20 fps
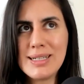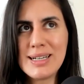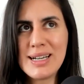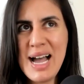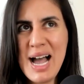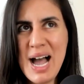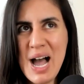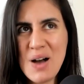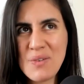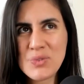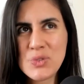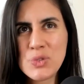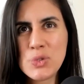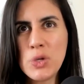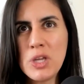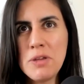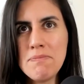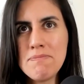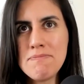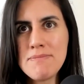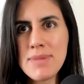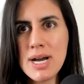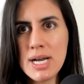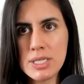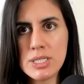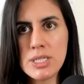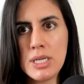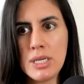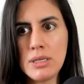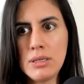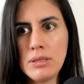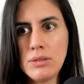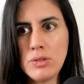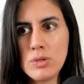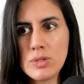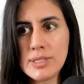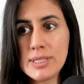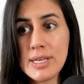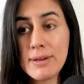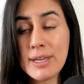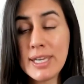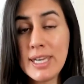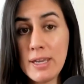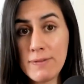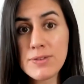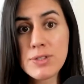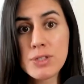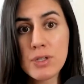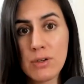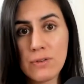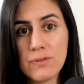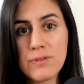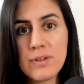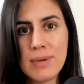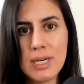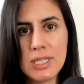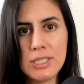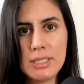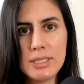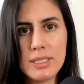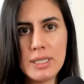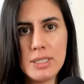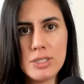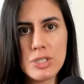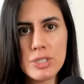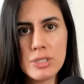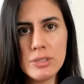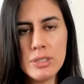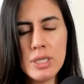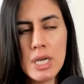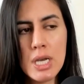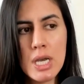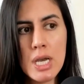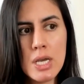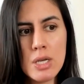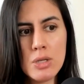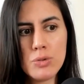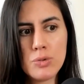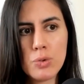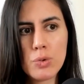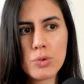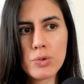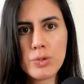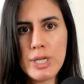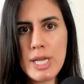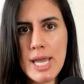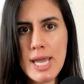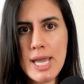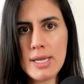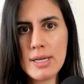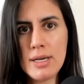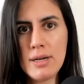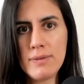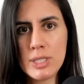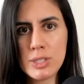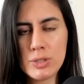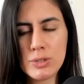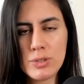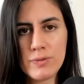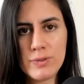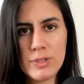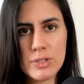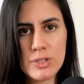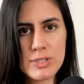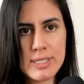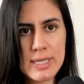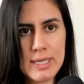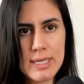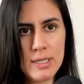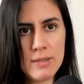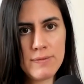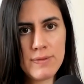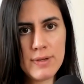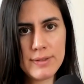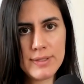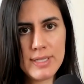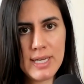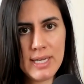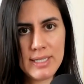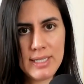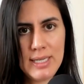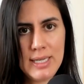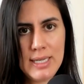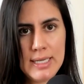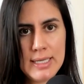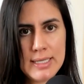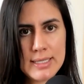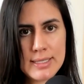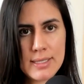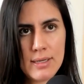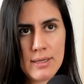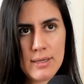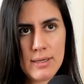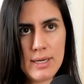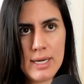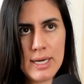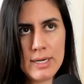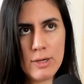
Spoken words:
have to imagine, use the gift of imagination to create a version of yourself that is an